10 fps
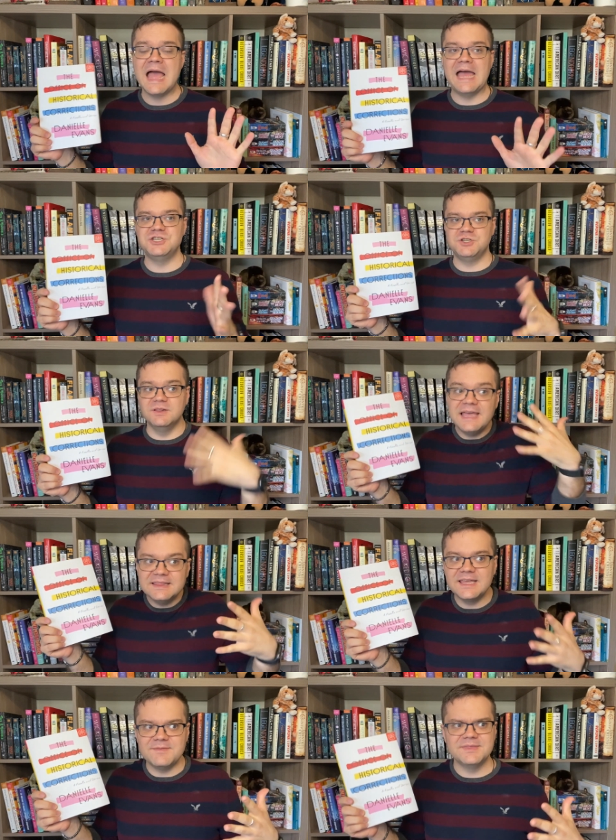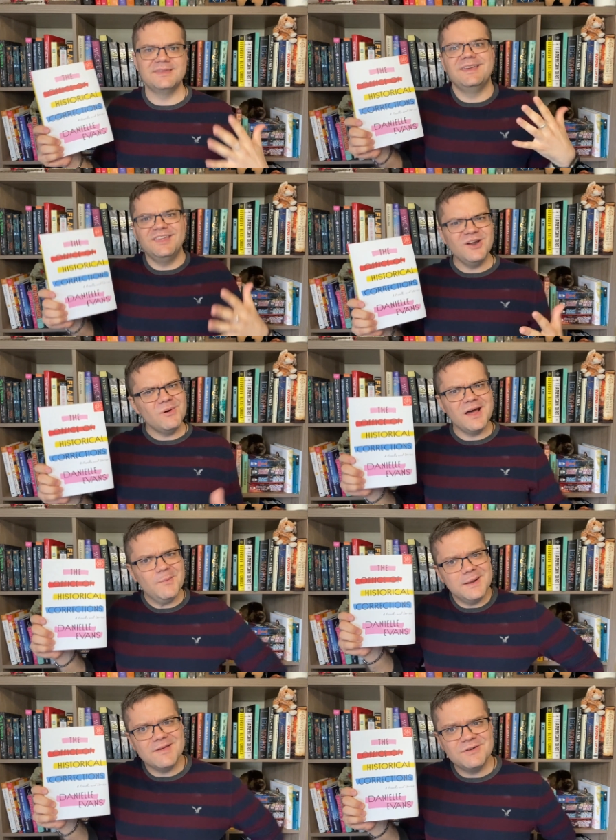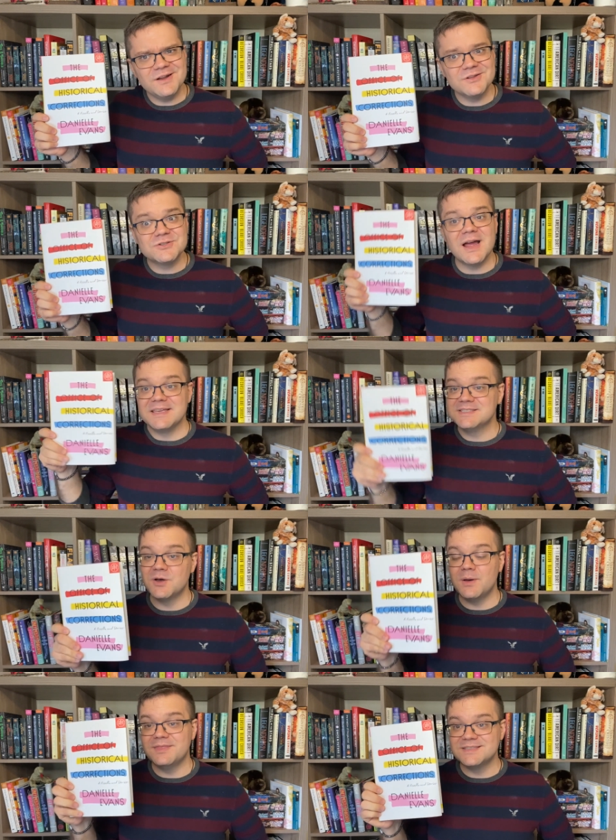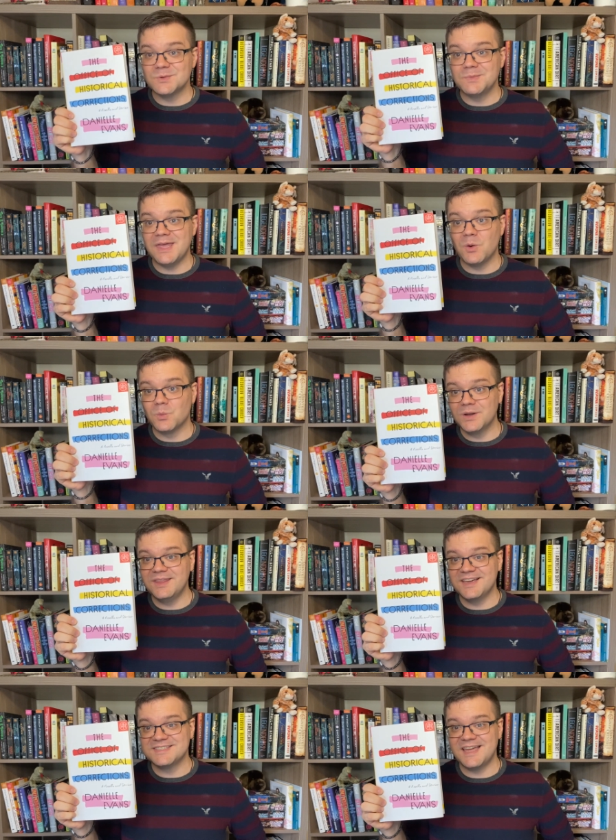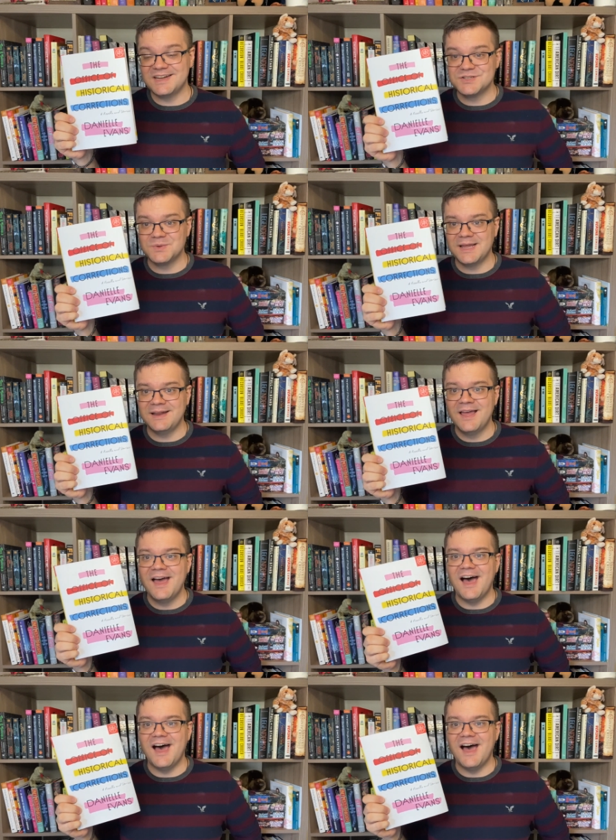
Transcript: And lately I've been thinking, you know what, I'm going to give it another try. So this will be really exciting to read.